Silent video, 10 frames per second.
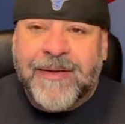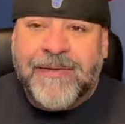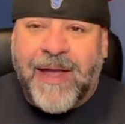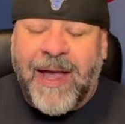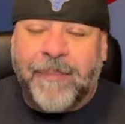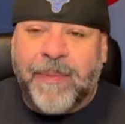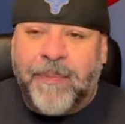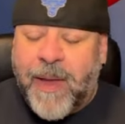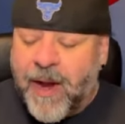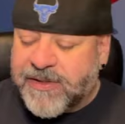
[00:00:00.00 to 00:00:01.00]
type
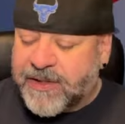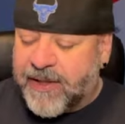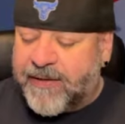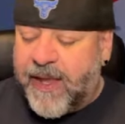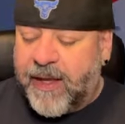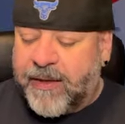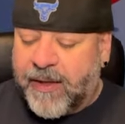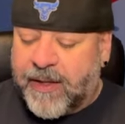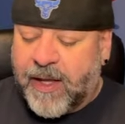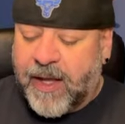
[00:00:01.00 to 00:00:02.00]
of pairs. Like they take
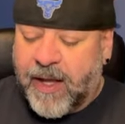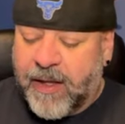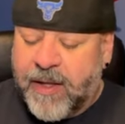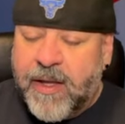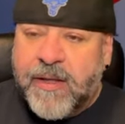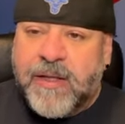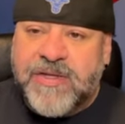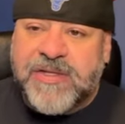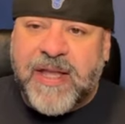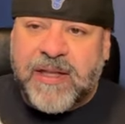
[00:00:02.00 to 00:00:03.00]
they
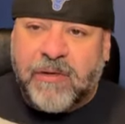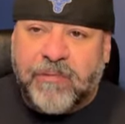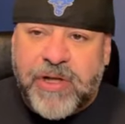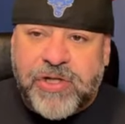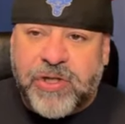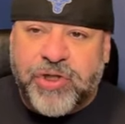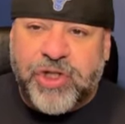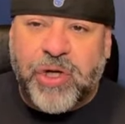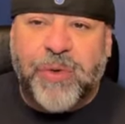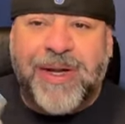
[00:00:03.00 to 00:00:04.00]
just take the original
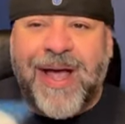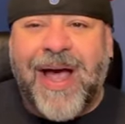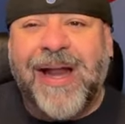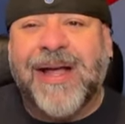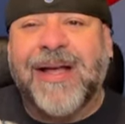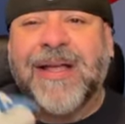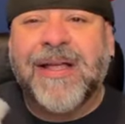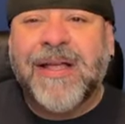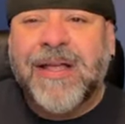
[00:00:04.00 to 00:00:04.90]
shoe and kind of